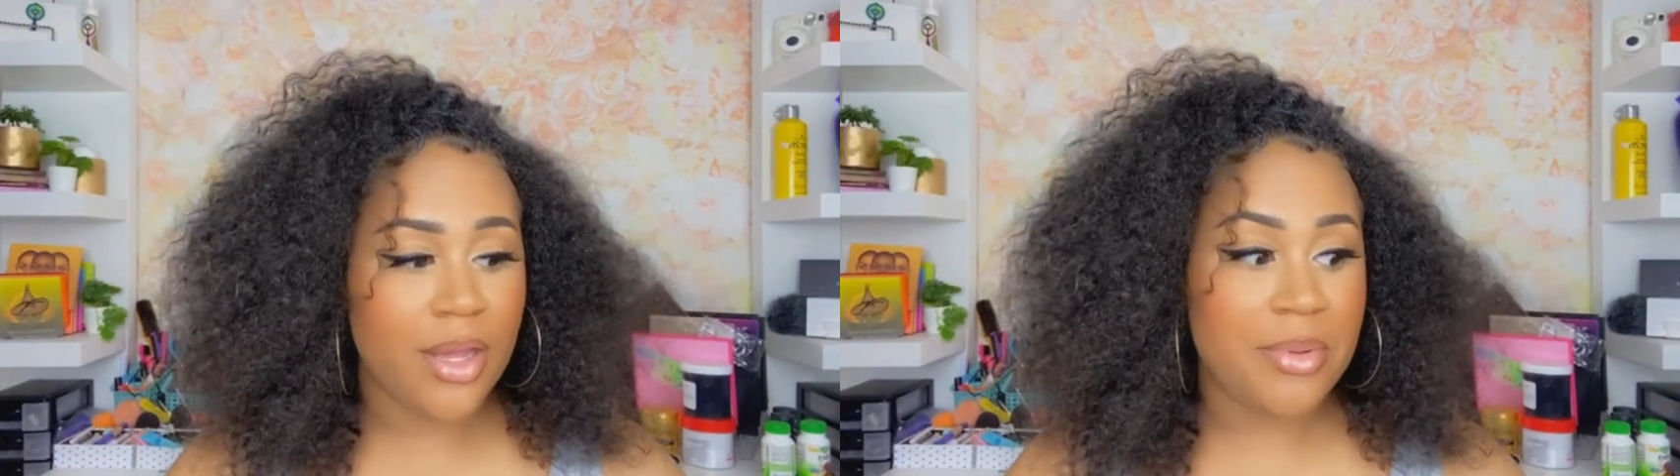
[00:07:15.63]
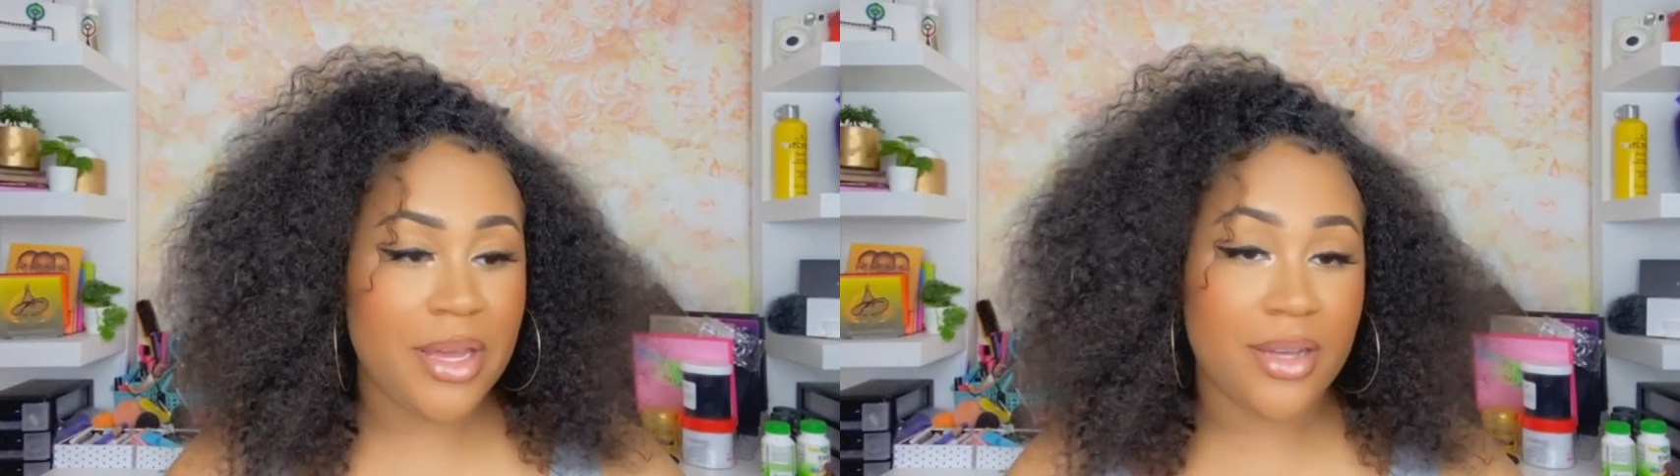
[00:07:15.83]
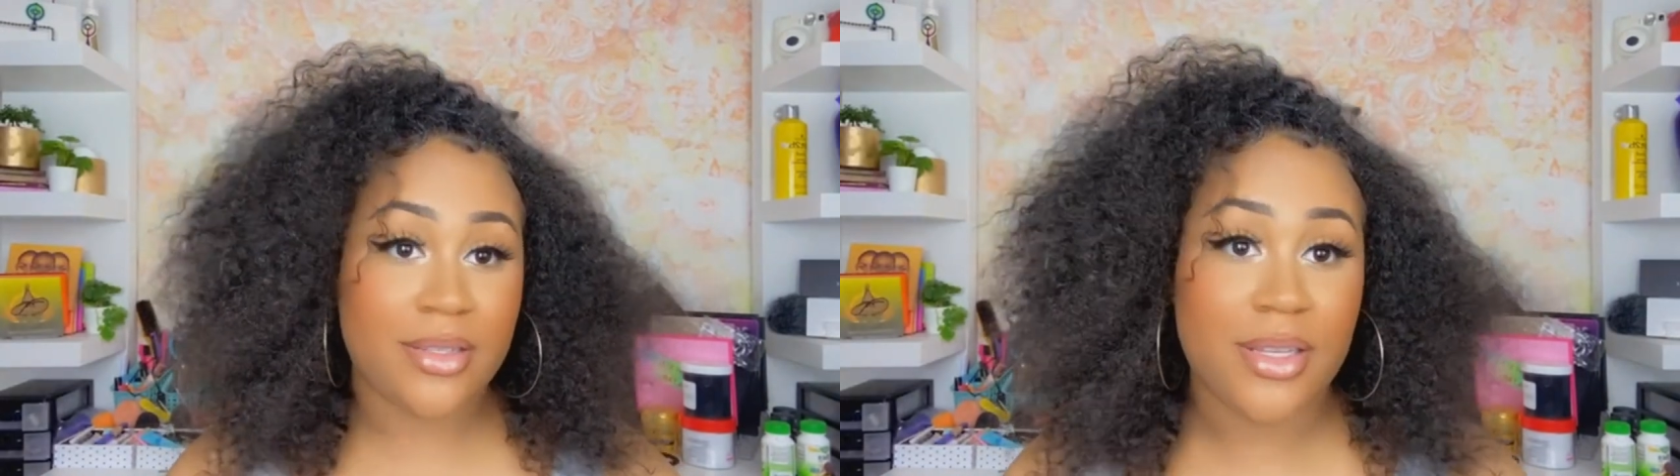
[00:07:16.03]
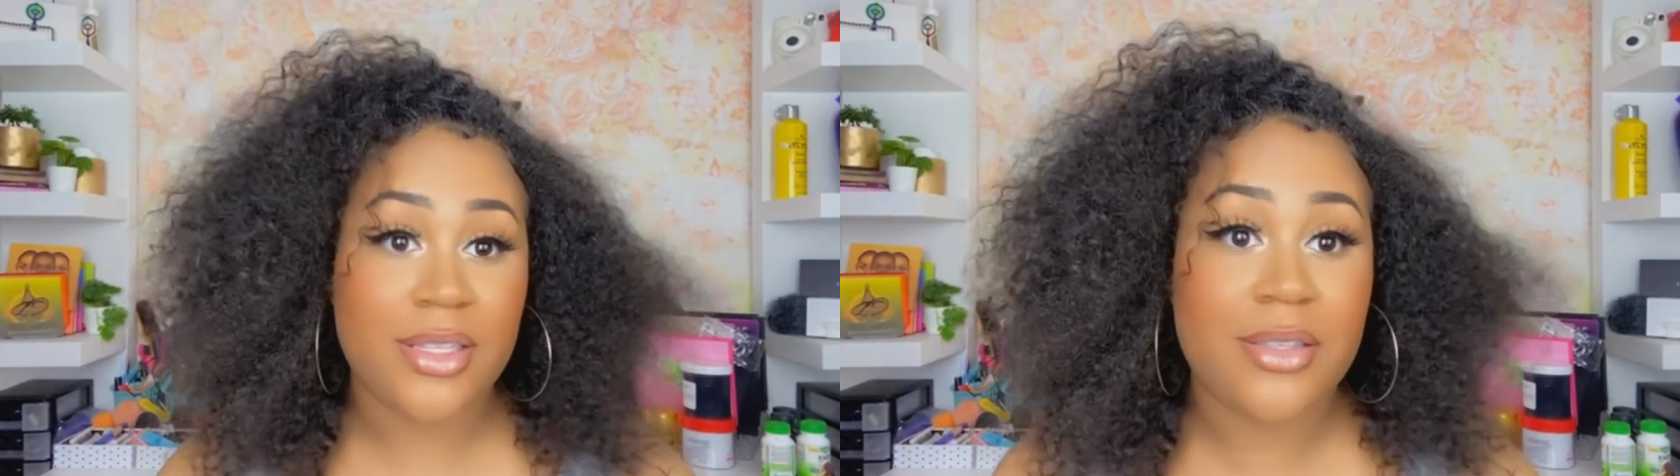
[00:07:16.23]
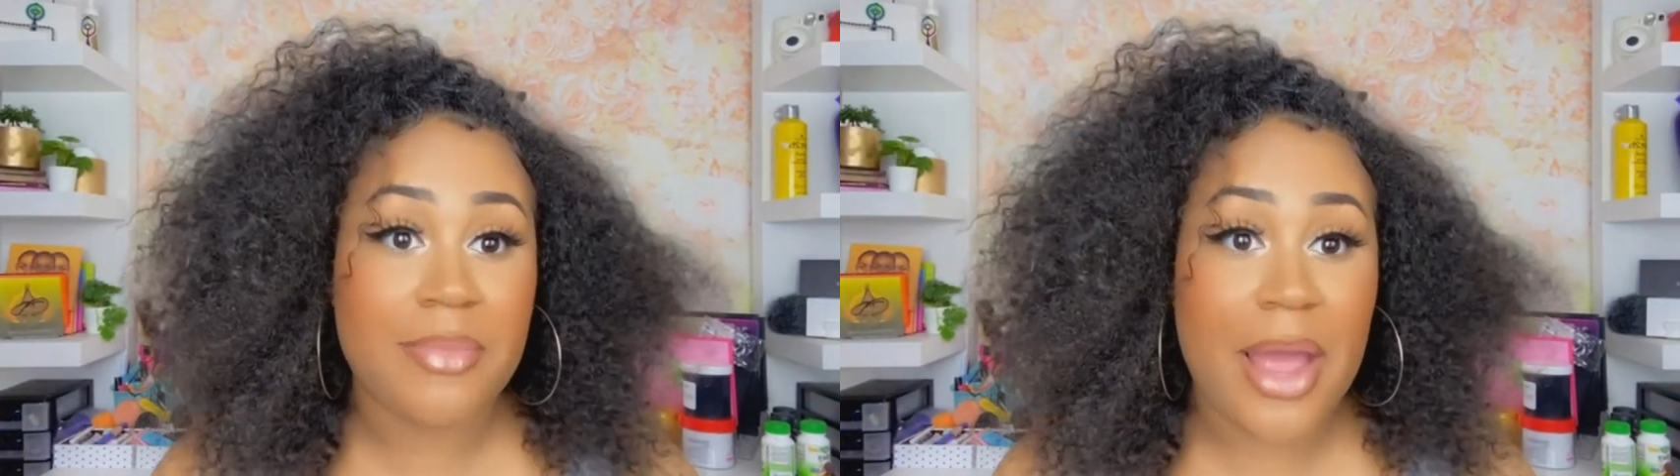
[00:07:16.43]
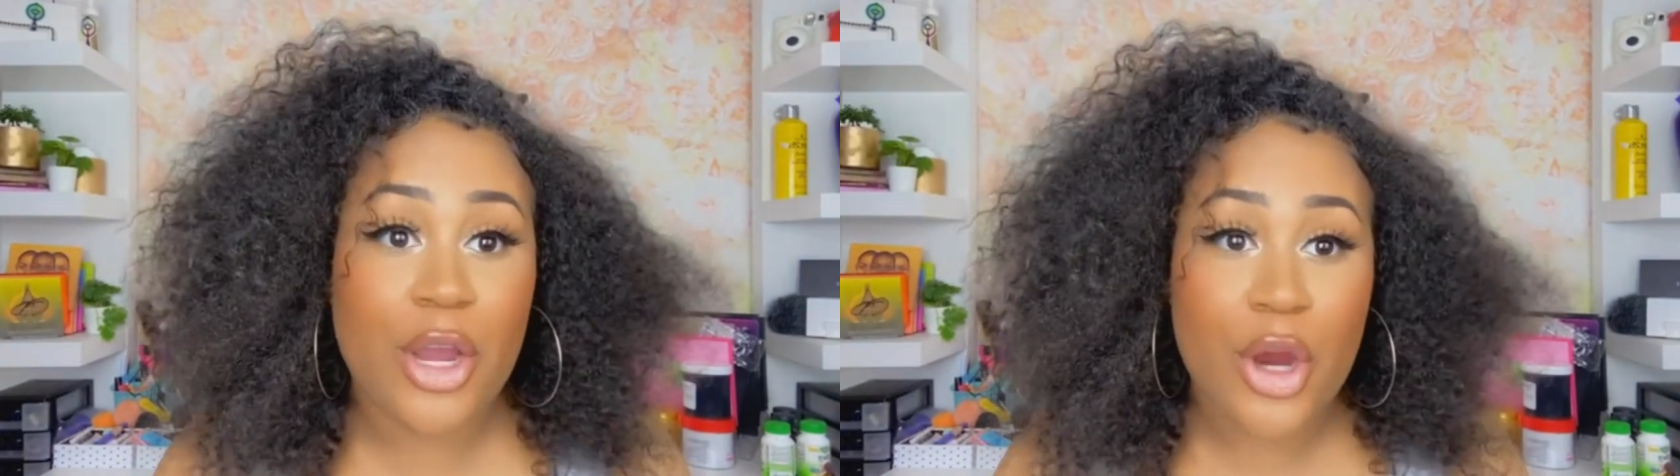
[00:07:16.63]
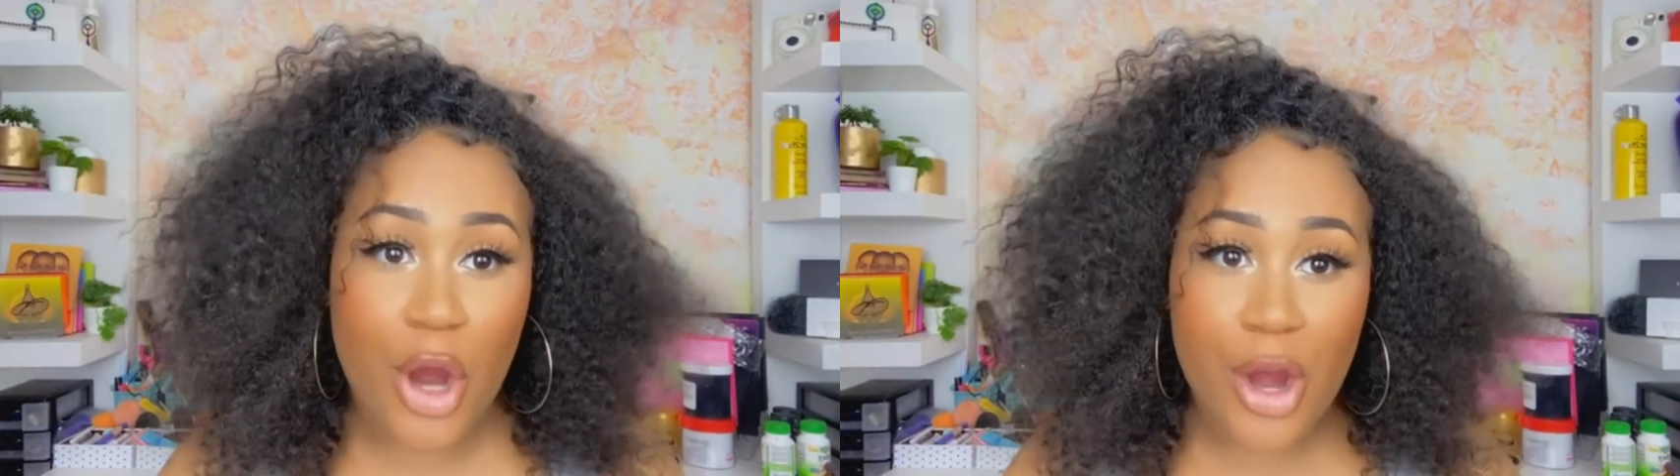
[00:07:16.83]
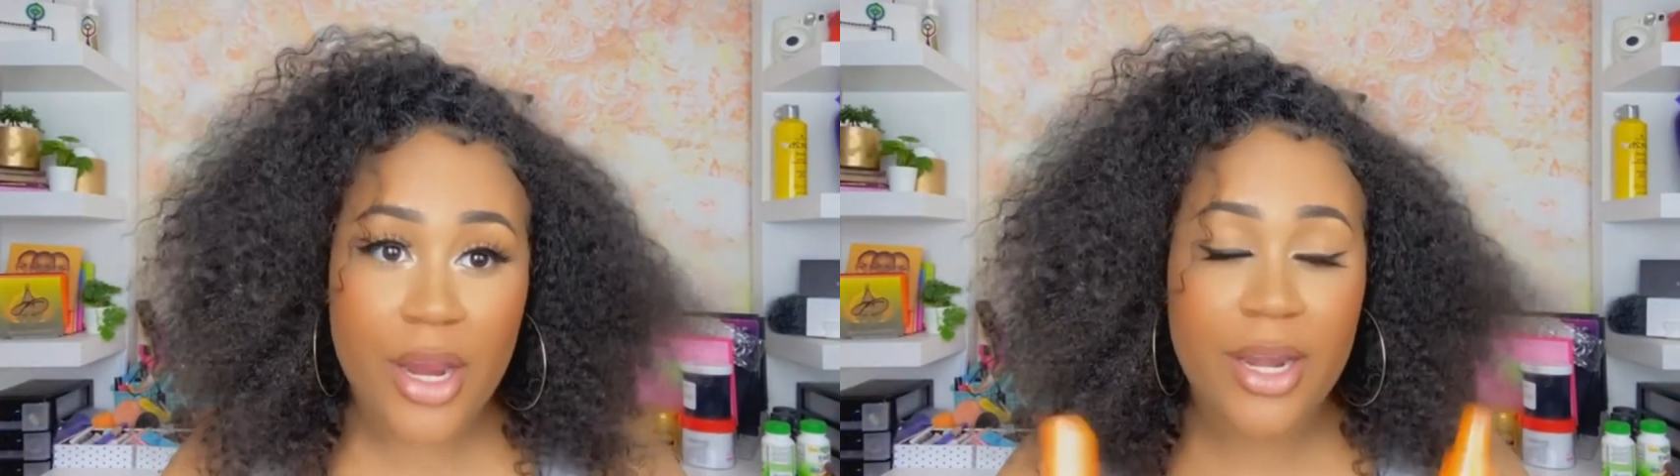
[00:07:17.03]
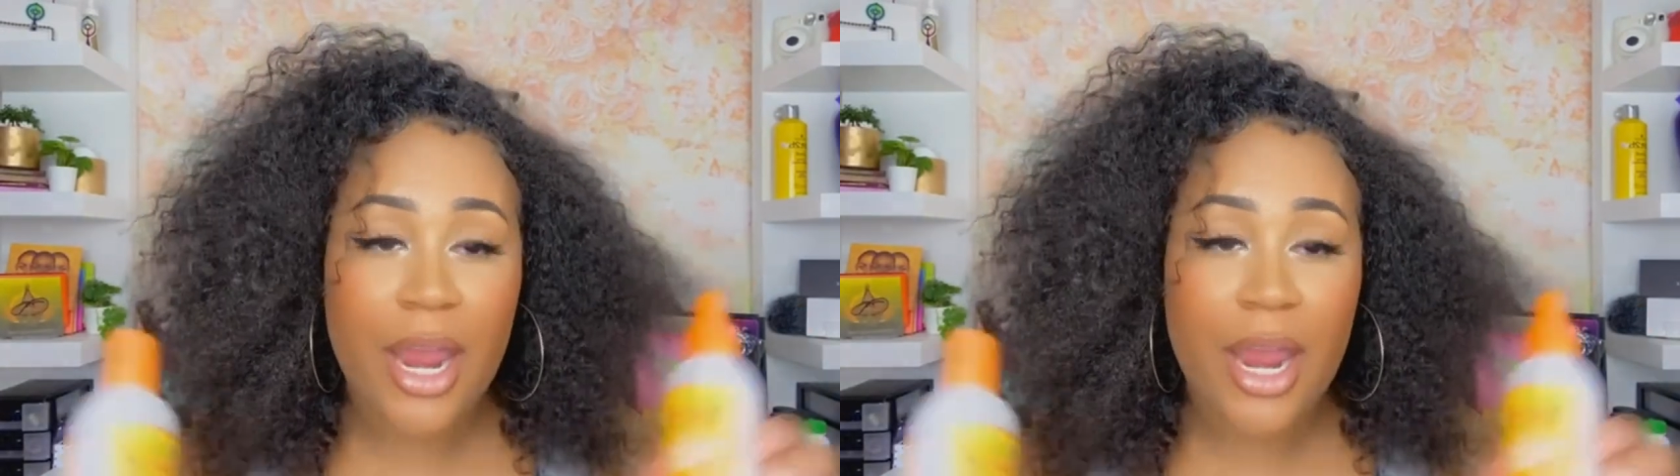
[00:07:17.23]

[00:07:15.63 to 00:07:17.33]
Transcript: because this is my current